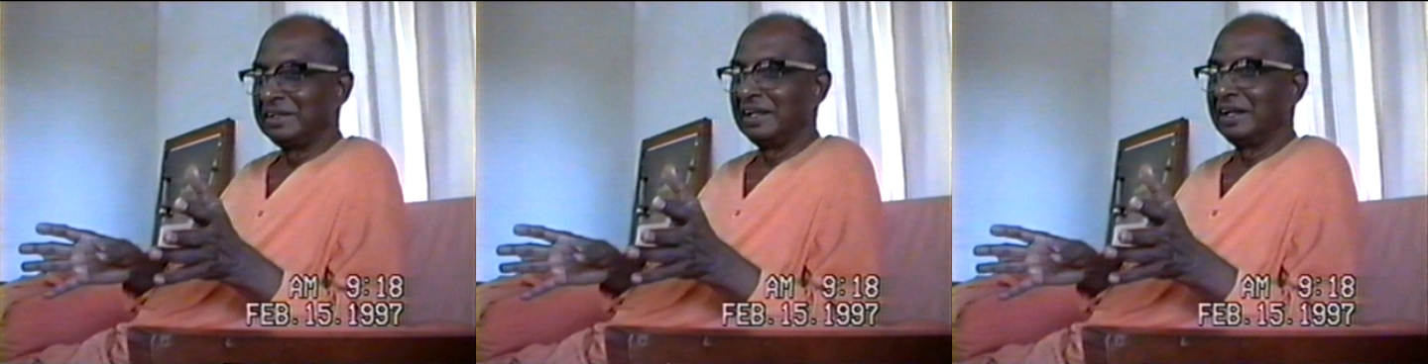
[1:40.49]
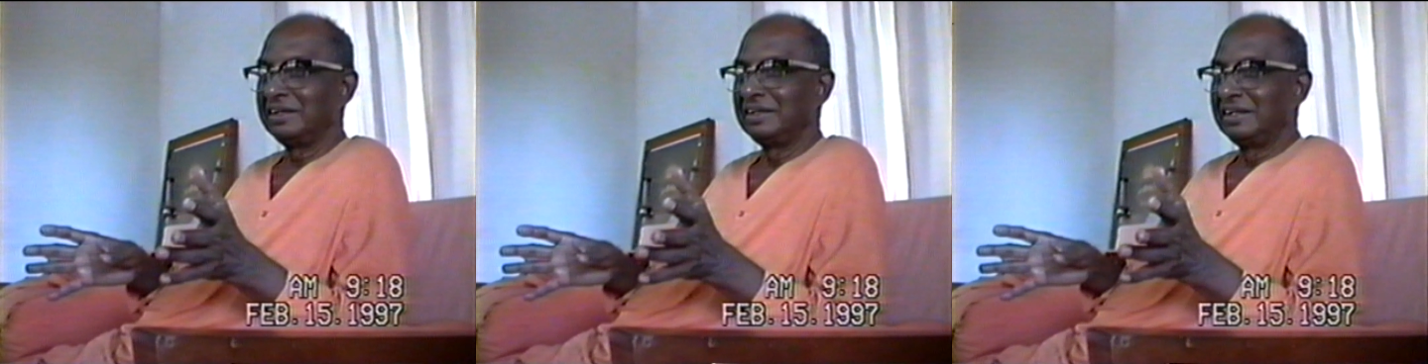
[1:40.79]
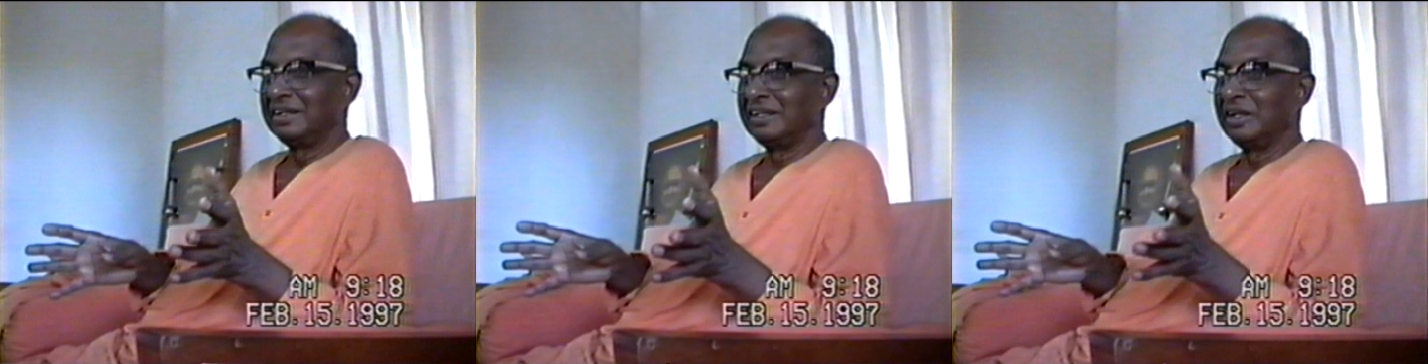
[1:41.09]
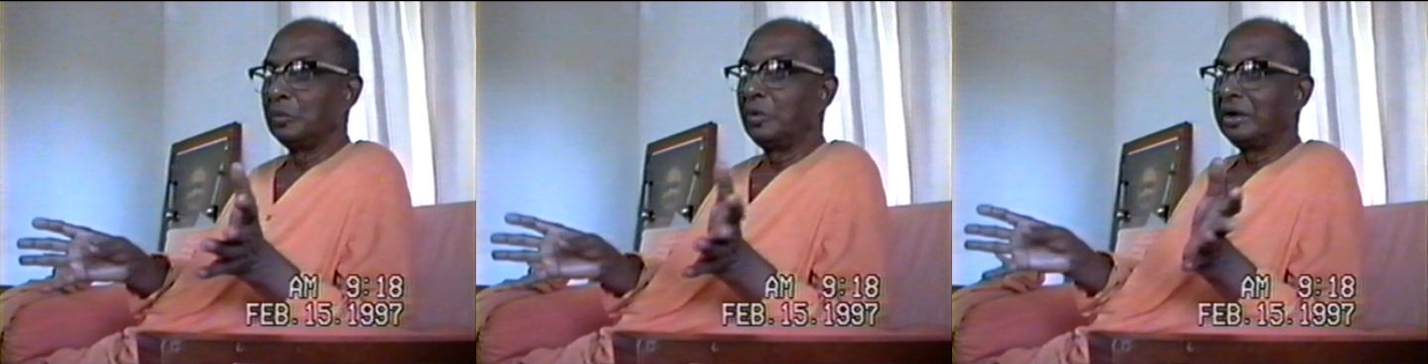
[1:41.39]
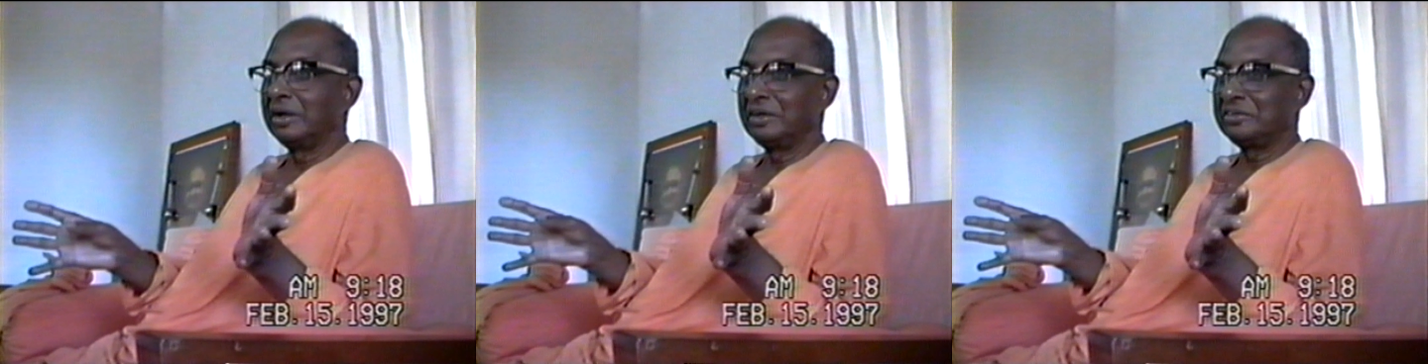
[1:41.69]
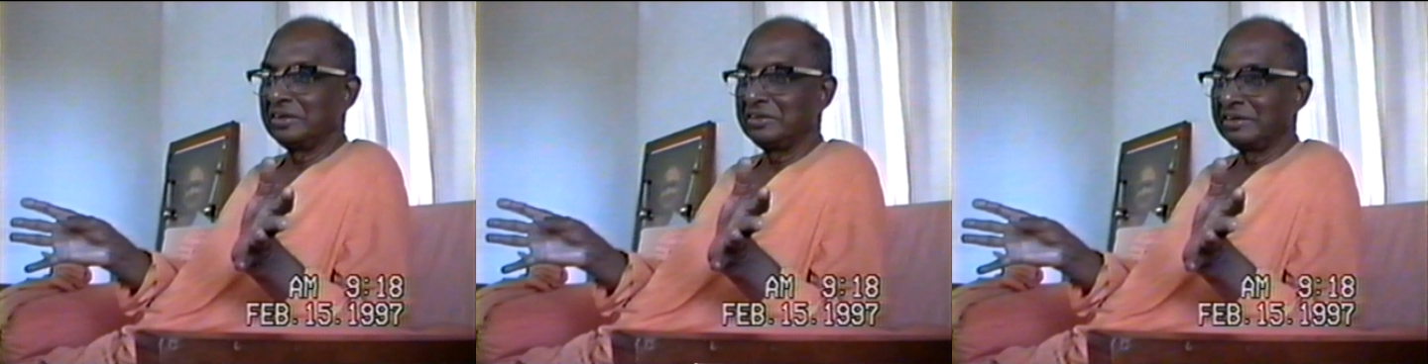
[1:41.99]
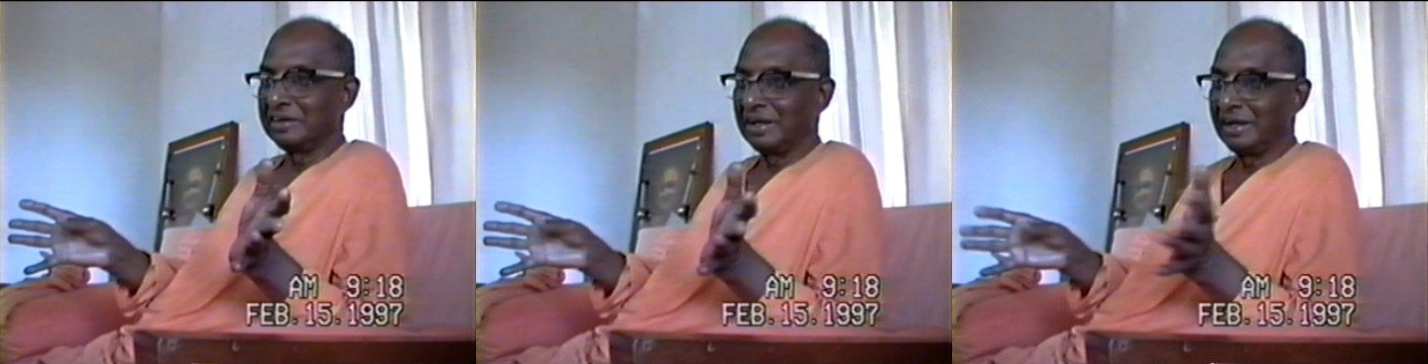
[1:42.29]
Then the oneness is
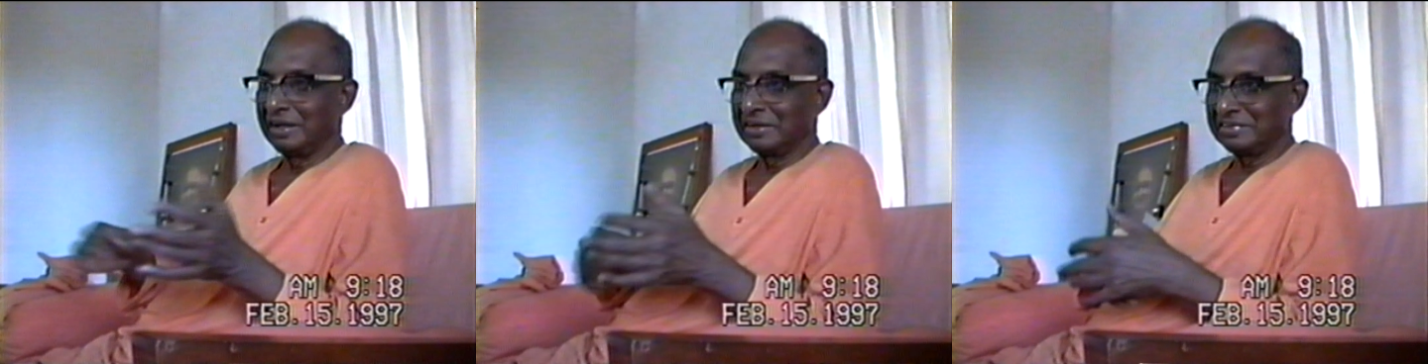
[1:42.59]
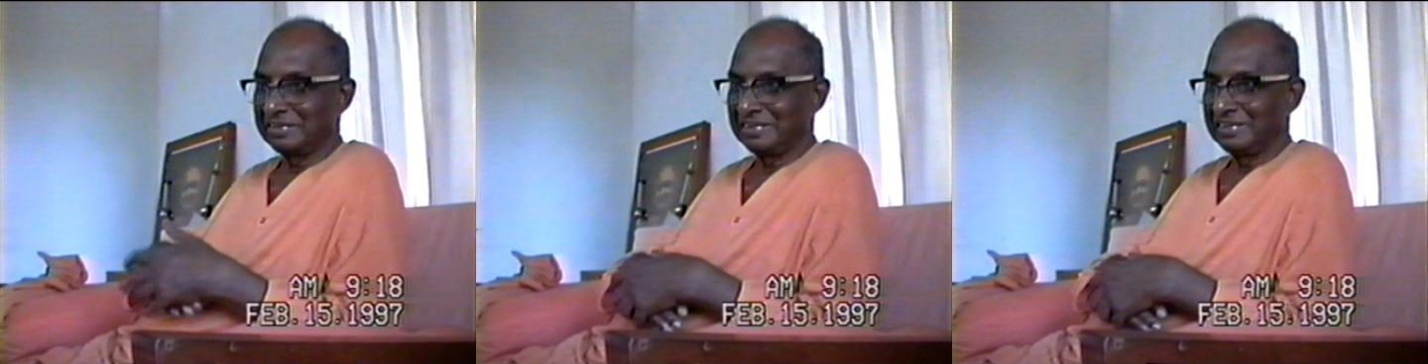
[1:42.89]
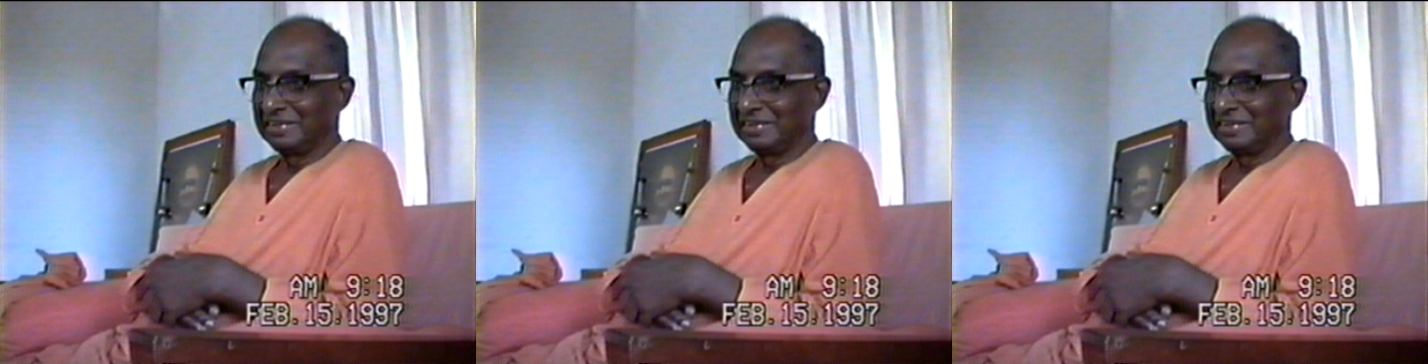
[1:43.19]
realized.